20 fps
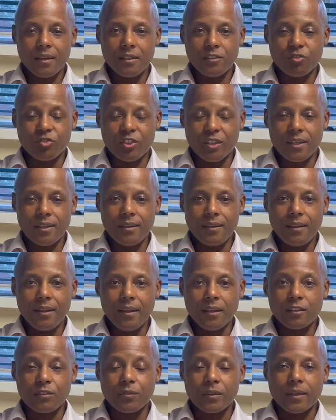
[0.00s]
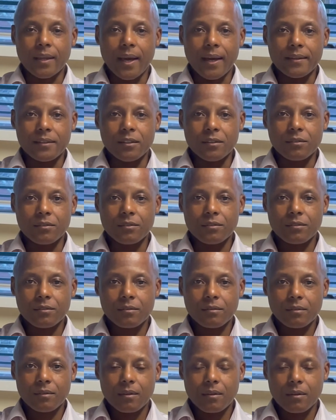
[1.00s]
G is for guidance.
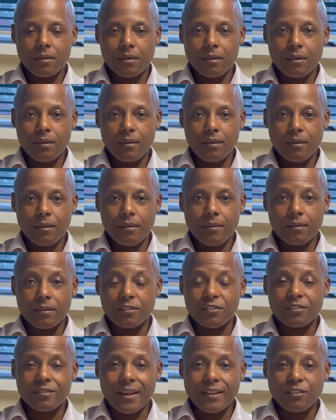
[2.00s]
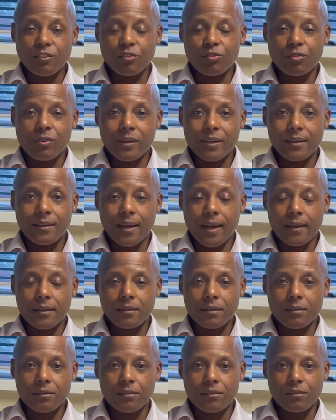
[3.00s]
The statutory
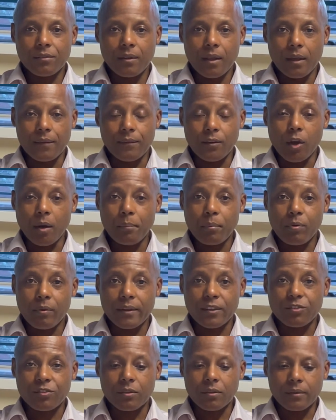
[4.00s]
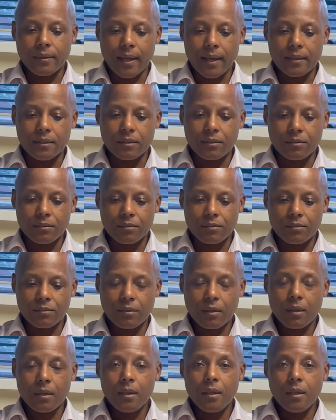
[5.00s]
guidance and the operational guidance